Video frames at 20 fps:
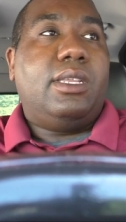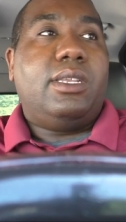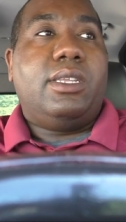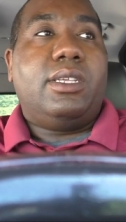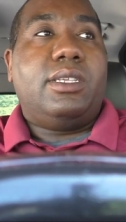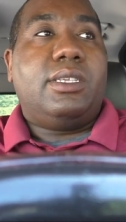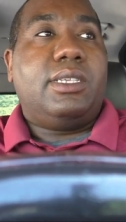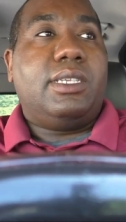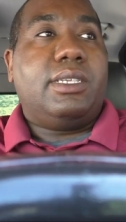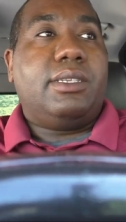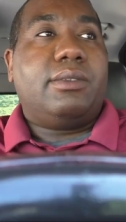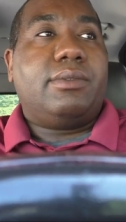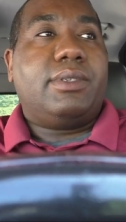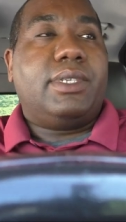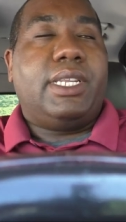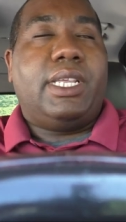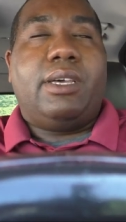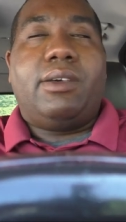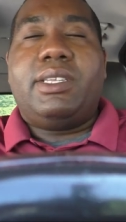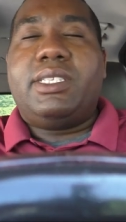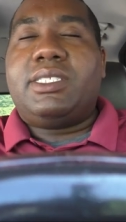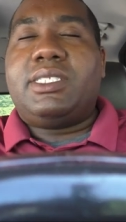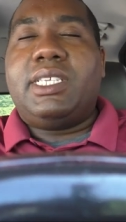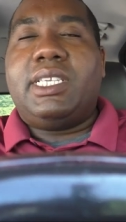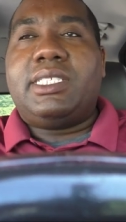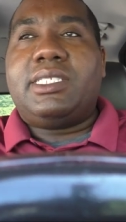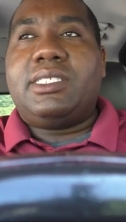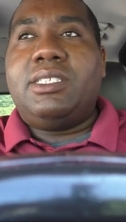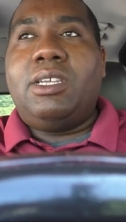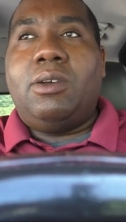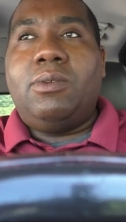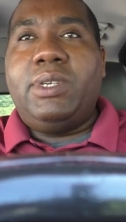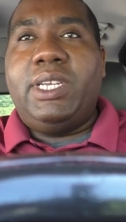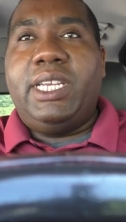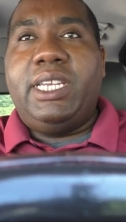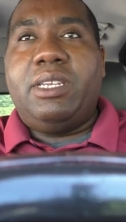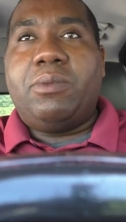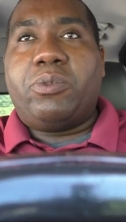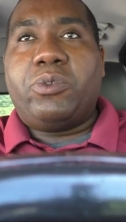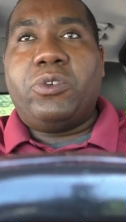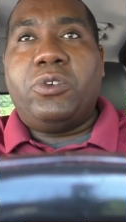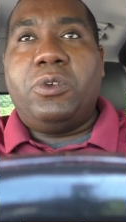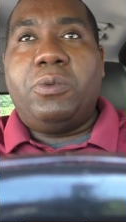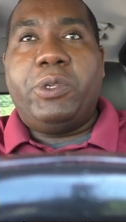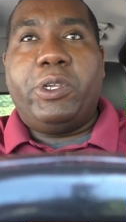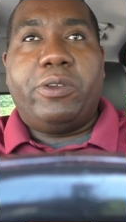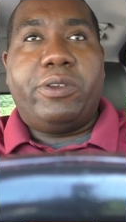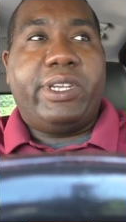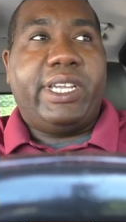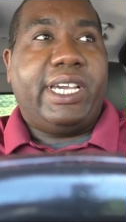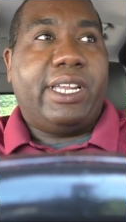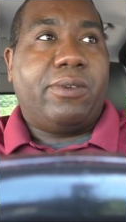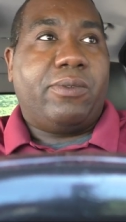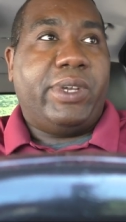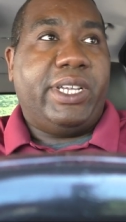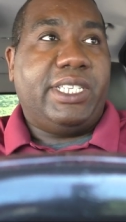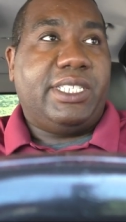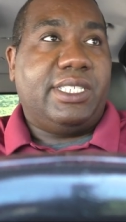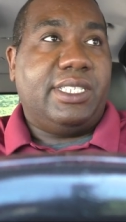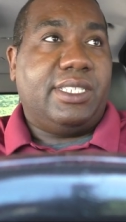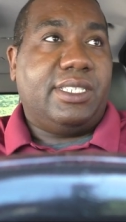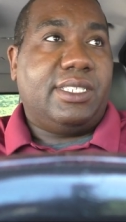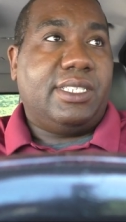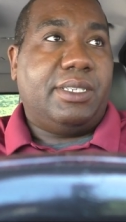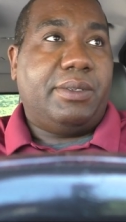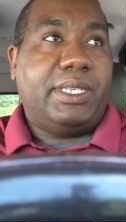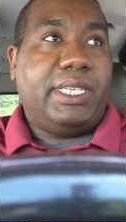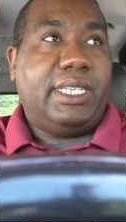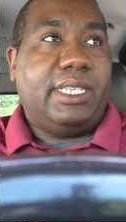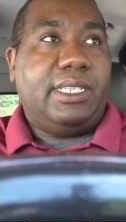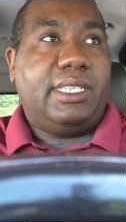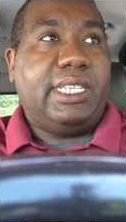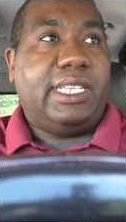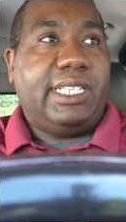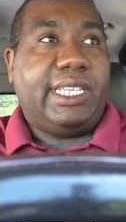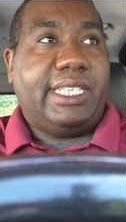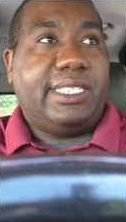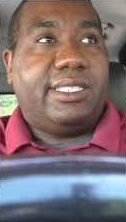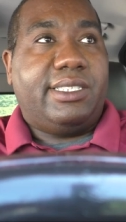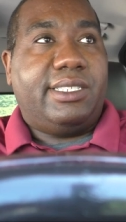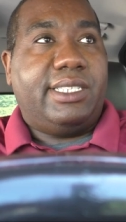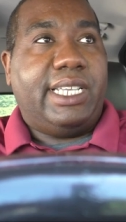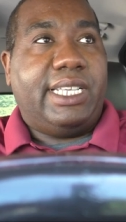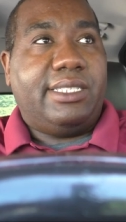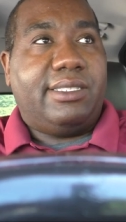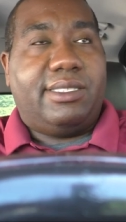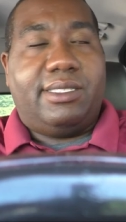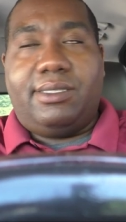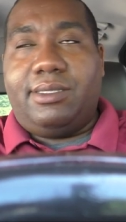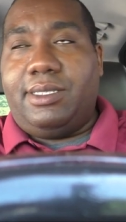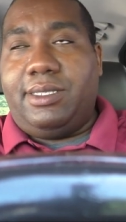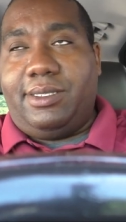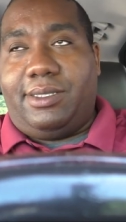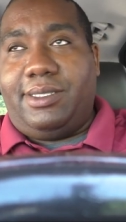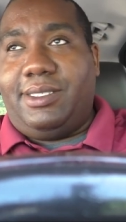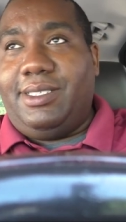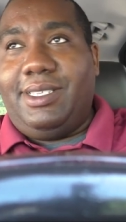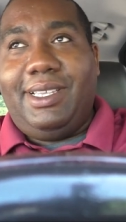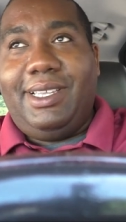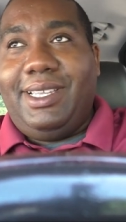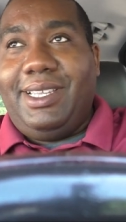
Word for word: Uh, you know, it's, it's no need to prove you're not a racist. I mean, that's that's